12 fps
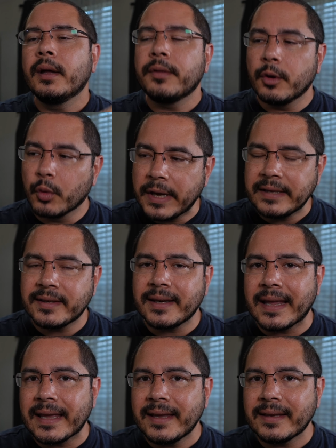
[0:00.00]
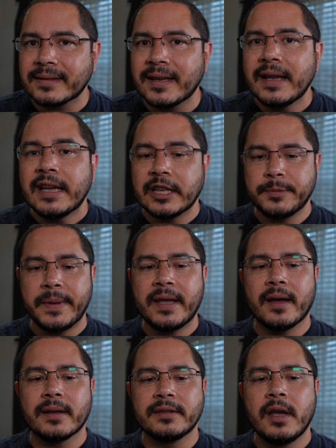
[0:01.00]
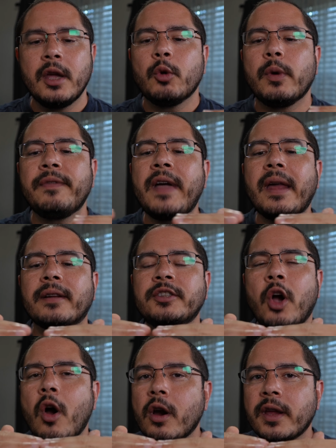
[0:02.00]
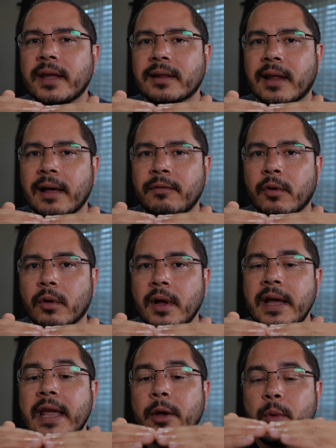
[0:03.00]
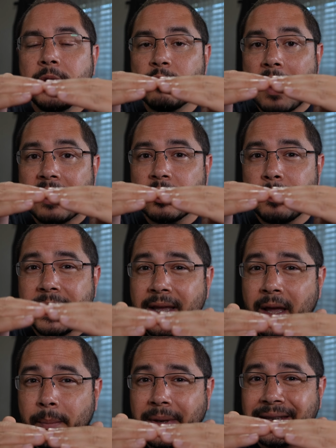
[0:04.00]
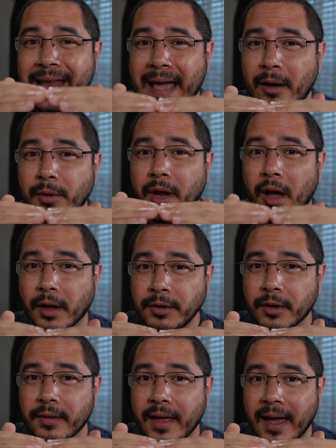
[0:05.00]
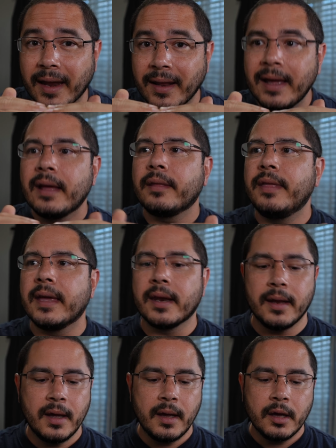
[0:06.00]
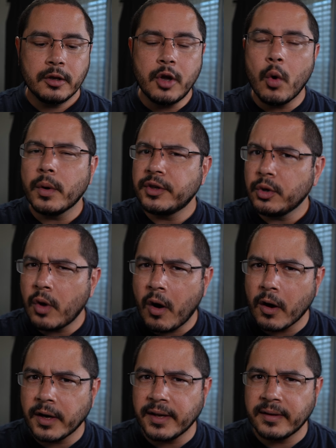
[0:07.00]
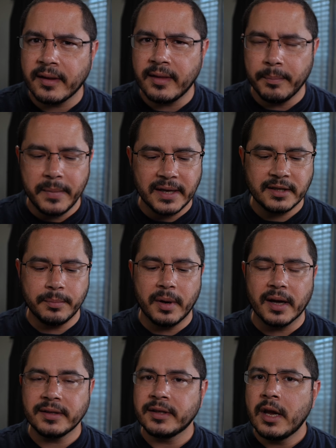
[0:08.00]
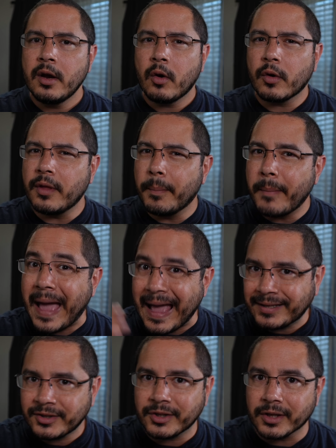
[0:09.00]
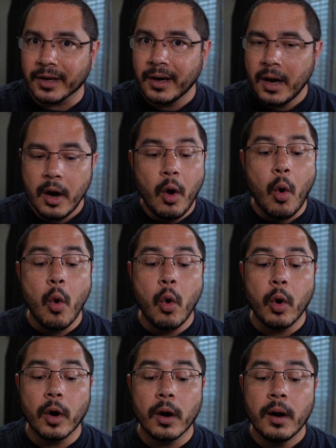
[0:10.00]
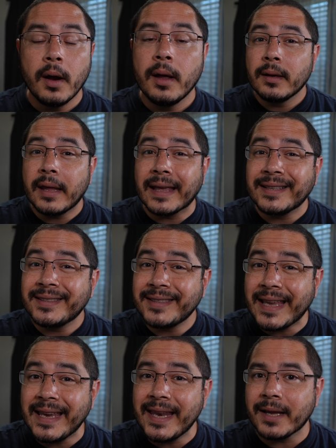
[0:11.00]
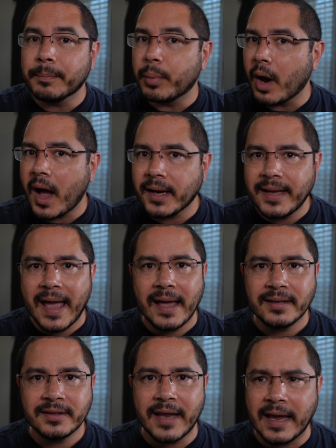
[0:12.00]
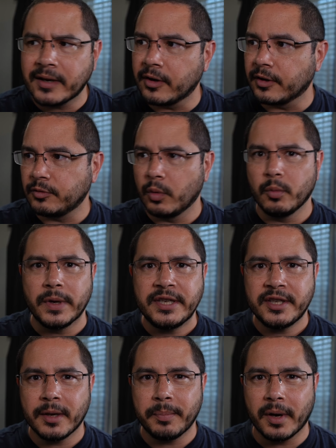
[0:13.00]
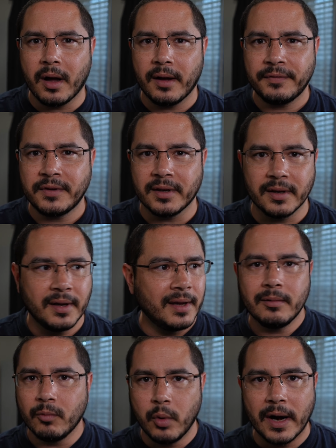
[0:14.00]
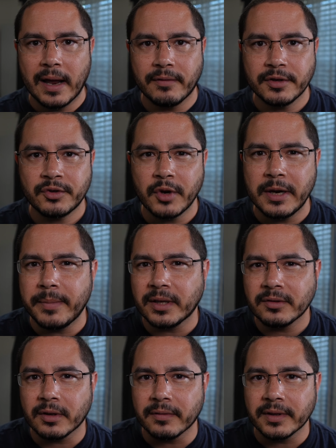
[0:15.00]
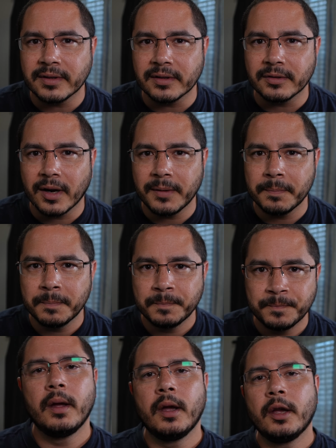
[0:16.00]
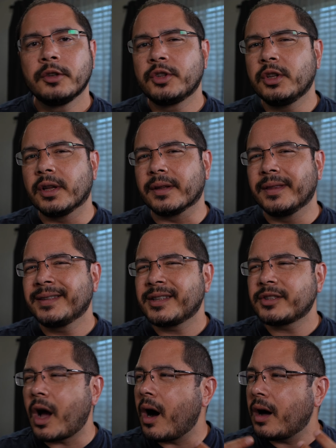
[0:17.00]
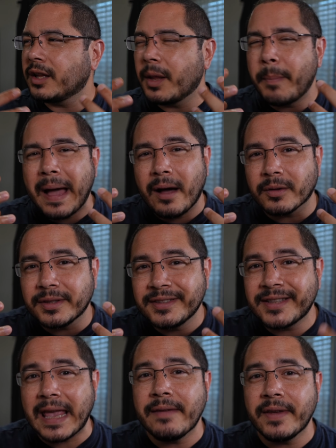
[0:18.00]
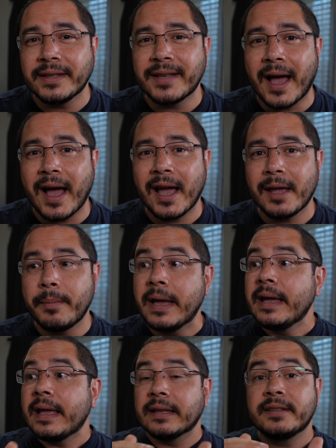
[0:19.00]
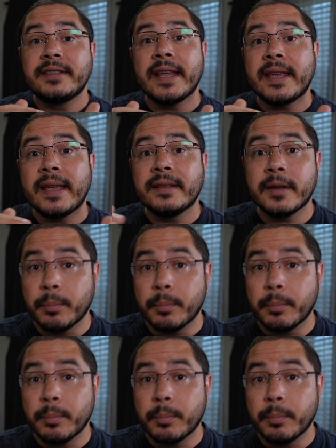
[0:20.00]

The reason is because we've got a target level and we'd rather be coming down under that than going too hard into the mix bus or the master or exceeding broadcast standards when we ship it off to whatever streaming services, right? So look, this is all about saving time and sticking to